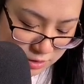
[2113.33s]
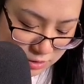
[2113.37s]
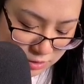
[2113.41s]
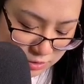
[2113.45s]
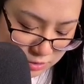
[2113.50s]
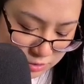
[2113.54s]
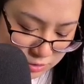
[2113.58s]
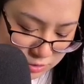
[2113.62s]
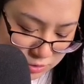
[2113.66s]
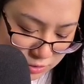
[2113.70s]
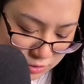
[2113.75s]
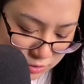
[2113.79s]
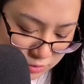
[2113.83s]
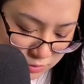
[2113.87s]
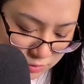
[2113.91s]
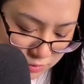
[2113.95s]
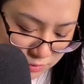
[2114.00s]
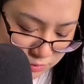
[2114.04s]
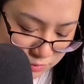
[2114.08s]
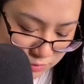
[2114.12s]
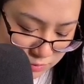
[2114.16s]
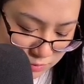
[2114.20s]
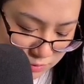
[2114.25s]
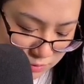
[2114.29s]
So
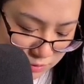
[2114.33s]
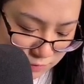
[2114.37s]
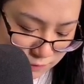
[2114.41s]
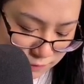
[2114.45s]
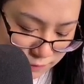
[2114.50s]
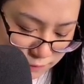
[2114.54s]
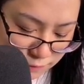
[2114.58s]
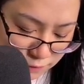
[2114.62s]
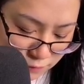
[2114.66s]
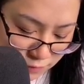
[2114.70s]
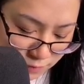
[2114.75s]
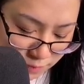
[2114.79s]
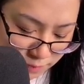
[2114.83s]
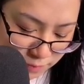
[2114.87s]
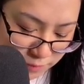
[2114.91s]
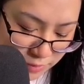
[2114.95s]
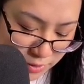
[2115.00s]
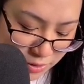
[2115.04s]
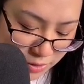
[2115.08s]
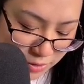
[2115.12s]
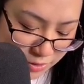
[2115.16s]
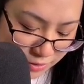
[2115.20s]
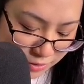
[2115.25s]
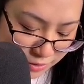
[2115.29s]
for
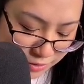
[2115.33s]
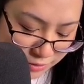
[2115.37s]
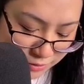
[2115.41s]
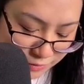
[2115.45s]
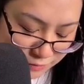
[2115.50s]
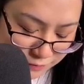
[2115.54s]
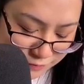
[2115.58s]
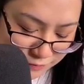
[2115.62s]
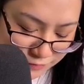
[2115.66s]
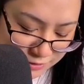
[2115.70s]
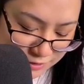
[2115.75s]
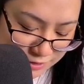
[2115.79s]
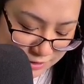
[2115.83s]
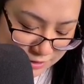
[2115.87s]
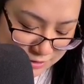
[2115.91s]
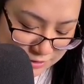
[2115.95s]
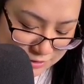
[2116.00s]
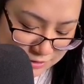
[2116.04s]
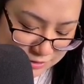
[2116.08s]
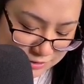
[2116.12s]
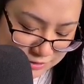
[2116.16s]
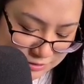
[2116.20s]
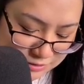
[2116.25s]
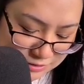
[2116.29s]
part of
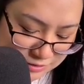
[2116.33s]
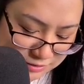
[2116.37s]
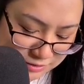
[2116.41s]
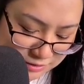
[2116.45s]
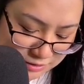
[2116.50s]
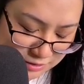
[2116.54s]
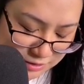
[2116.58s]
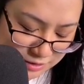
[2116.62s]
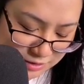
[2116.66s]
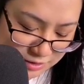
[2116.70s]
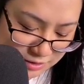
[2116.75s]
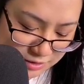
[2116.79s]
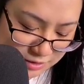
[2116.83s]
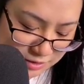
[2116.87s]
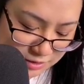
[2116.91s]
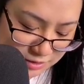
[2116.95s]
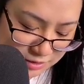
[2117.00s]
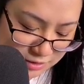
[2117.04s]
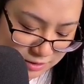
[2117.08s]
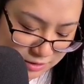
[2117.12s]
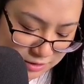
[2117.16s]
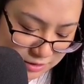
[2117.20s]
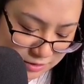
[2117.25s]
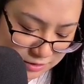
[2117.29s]
this
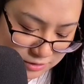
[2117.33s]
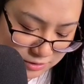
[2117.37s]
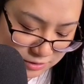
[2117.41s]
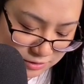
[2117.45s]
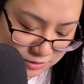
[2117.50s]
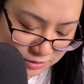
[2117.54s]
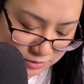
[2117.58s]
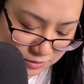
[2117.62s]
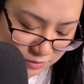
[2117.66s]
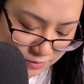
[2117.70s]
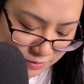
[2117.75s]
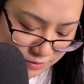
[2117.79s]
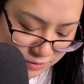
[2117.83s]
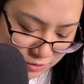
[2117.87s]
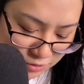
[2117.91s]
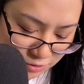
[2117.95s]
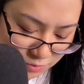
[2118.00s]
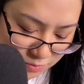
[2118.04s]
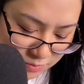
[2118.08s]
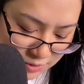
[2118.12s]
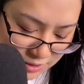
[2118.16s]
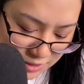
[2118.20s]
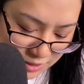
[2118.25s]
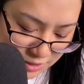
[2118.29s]
is going to
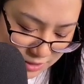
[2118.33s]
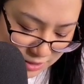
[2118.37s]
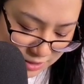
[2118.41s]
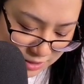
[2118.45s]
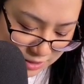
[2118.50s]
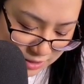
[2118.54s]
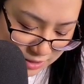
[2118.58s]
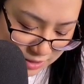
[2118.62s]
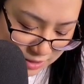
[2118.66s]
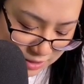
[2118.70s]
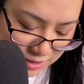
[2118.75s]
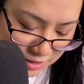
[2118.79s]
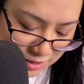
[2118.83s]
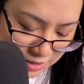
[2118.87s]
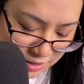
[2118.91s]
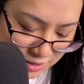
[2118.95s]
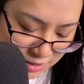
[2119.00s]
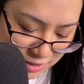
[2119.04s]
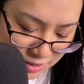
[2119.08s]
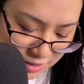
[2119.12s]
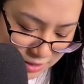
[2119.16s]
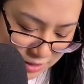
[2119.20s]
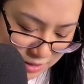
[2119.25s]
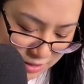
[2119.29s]
be
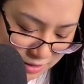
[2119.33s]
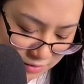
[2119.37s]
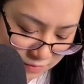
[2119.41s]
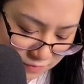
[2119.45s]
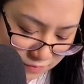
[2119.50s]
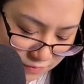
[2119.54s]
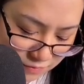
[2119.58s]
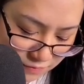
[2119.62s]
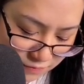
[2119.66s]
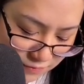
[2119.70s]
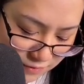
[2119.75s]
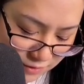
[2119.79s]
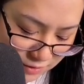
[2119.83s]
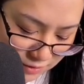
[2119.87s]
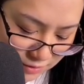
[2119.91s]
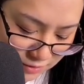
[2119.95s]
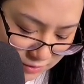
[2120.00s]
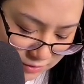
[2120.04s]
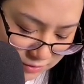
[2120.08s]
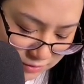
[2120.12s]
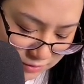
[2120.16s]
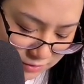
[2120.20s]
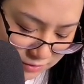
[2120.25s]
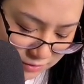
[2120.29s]
f of
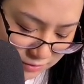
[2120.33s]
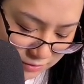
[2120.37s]
x.